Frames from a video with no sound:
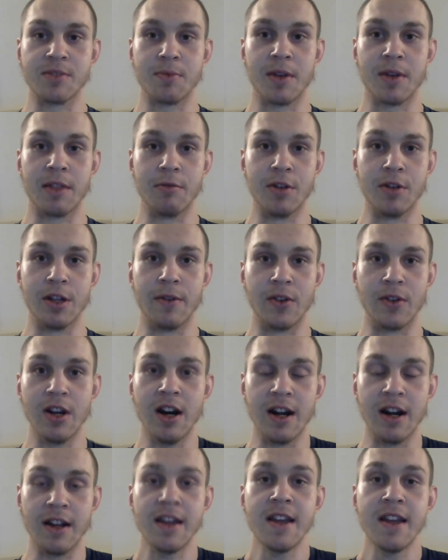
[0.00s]
by the will of
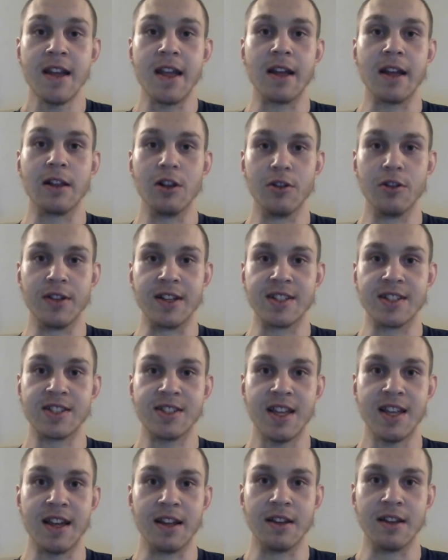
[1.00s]
God, including
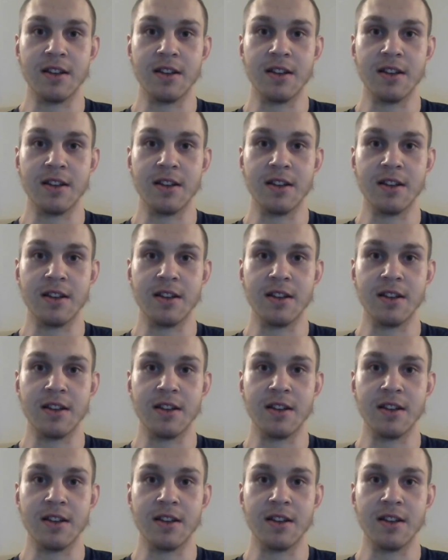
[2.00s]
sin.